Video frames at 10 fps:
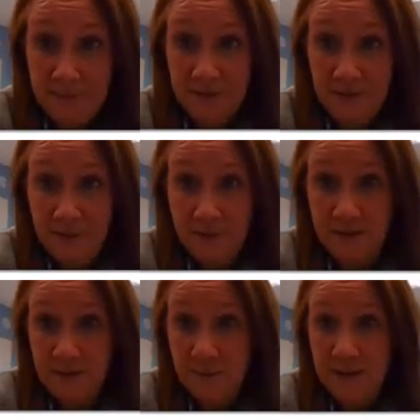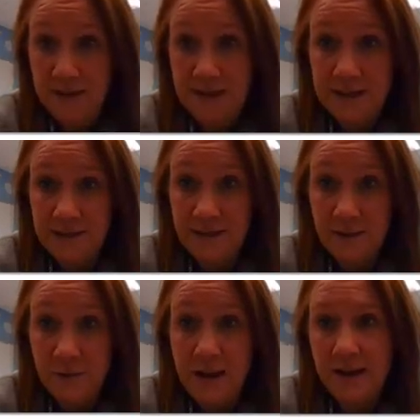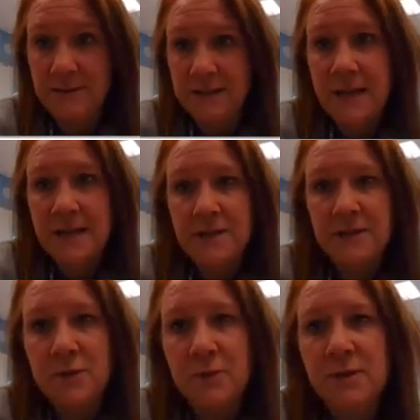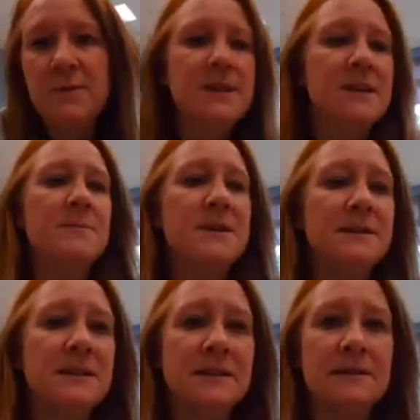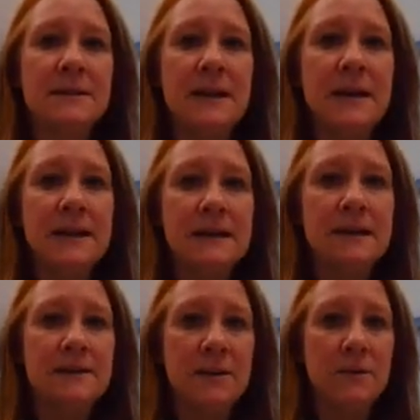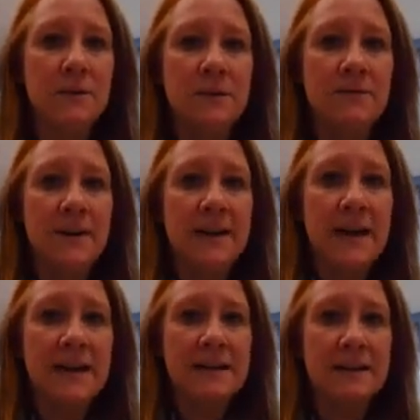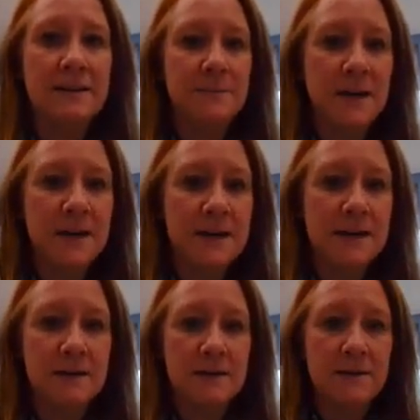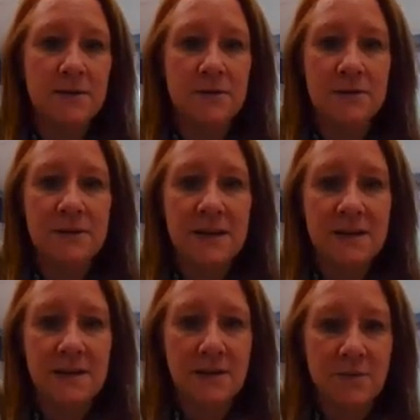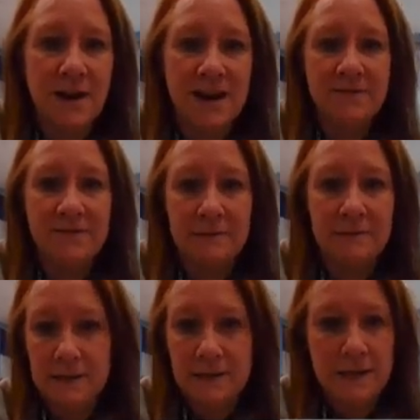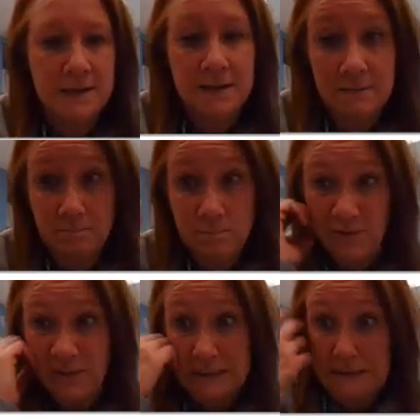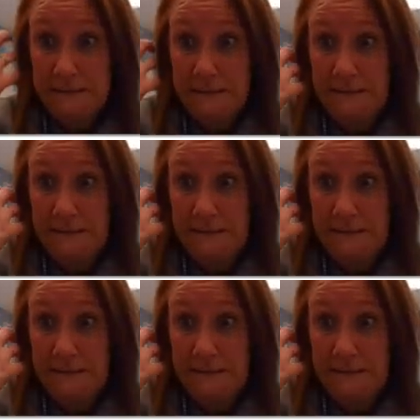Amplitude of this one is 3/2. So really what that means is, so if I had here's kind of the graph. See, that's perfect.